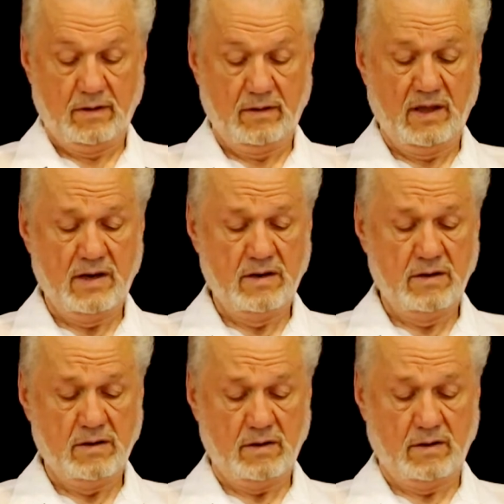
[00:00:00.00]

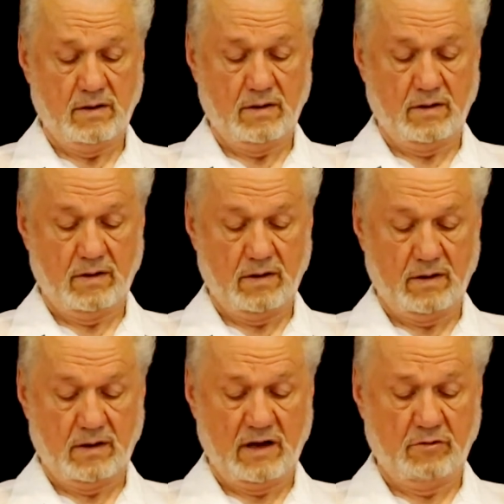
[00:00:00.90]
Then
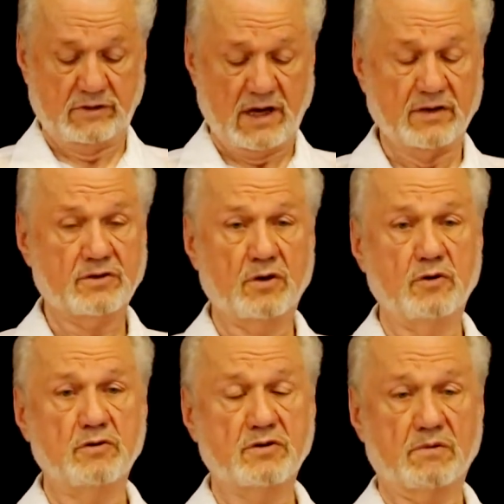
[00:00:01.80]
I was asked to
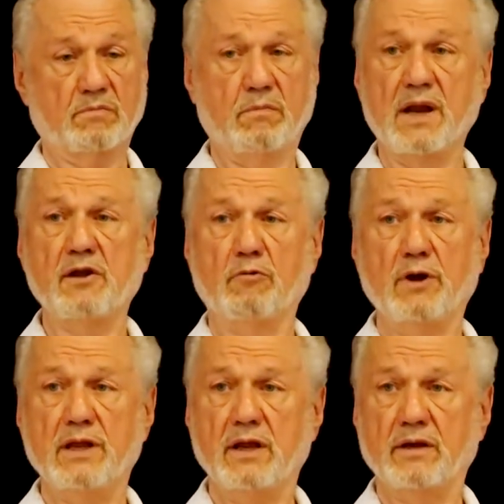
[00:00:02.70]
do many
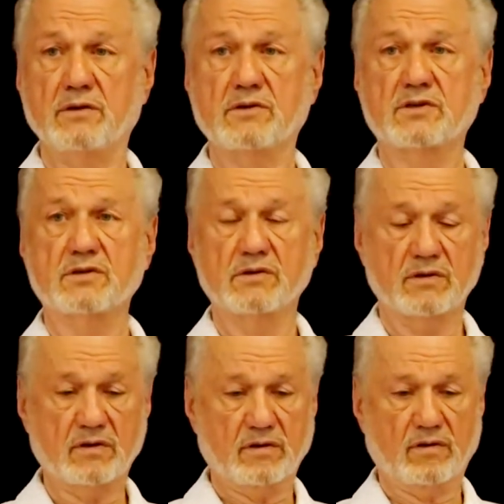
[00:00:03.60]
readings
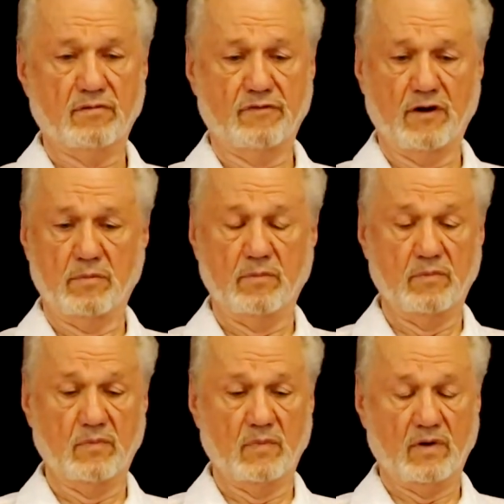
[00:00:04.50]

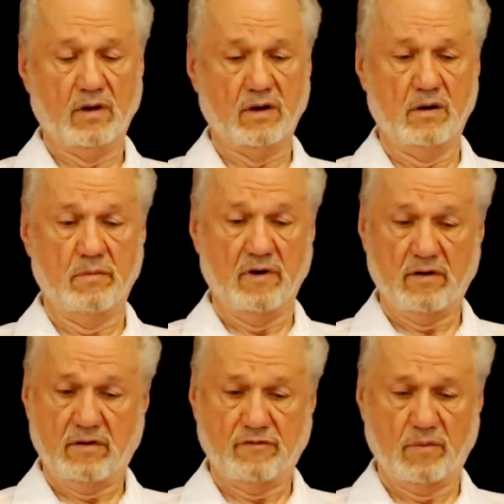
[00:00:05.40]
from
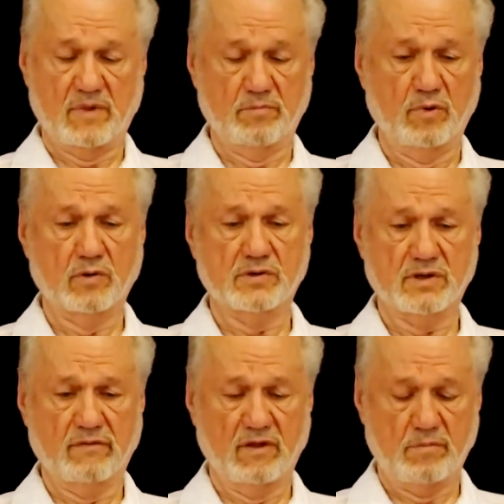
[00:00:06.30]
the books
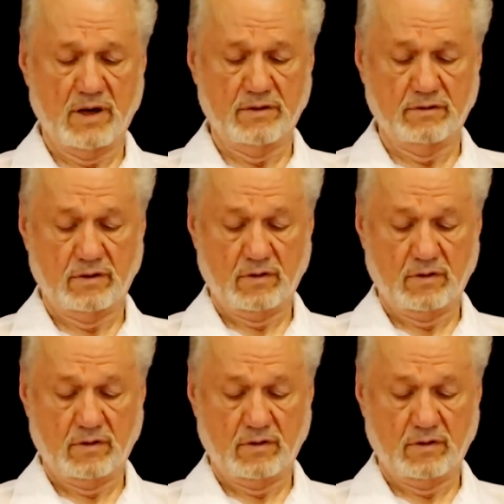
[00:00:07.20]
of the Mother,